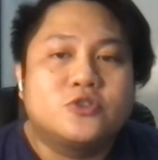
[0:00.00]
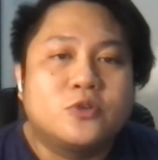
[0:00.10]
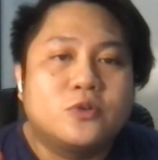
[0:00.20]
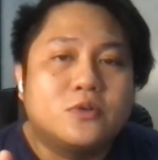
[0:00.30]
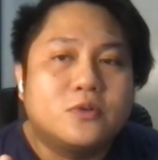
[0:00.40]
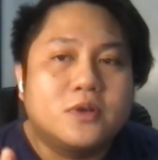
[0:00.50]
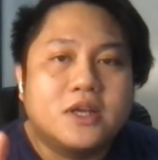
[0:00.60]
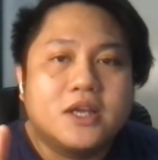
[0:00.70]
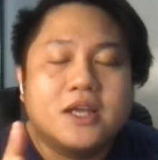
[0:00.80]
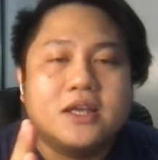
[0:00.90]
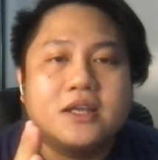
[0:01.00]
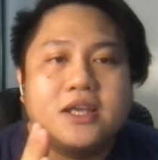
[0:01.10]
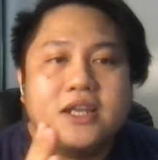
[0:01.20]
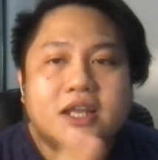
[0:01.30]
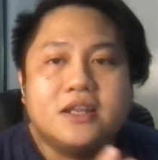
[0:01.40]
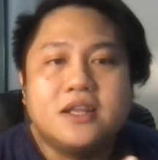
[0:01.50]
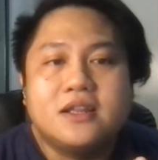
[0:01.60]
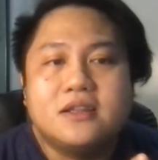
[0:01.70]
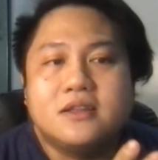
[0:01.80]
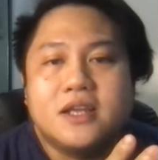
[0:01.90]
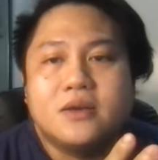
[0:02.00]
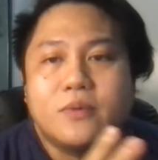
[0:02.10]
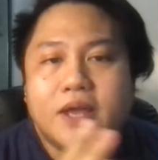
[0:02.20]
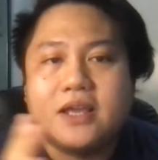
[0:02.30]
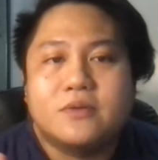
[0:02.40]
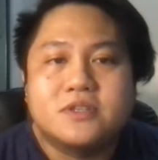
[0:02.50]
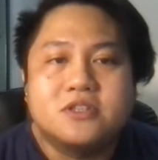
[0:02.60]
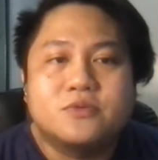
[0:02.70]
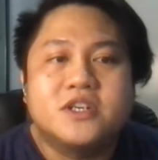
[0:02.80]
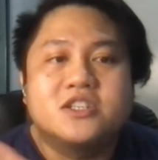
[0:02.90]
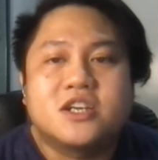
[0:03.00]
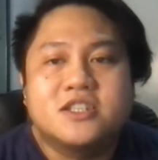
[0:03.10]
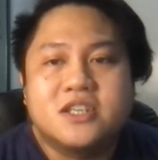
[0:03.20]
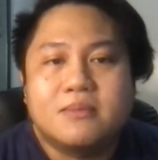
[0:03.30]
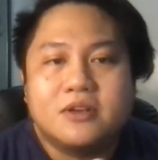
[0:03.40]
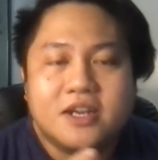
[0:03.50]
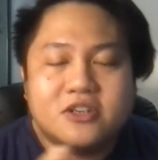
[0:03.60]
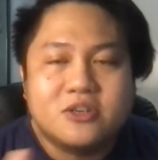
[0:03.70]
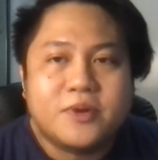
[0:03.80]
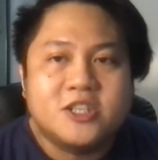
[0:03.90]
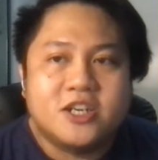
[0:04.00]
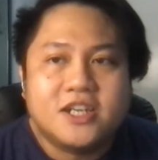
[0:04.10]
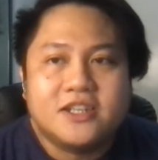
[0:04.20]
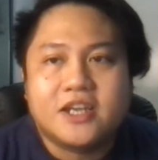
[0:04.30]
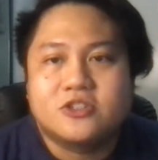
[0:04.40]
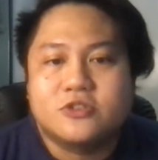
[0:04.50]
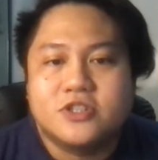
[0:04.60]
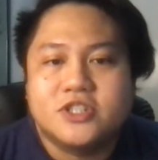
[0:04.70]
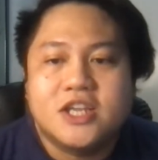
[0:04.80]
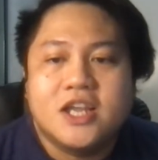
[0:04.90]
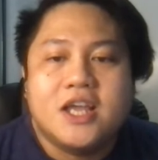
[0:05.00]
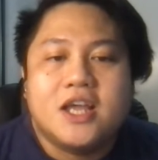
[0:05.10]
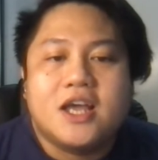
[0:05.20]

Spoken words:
So in a way, since we're discussing about enterprise architectures,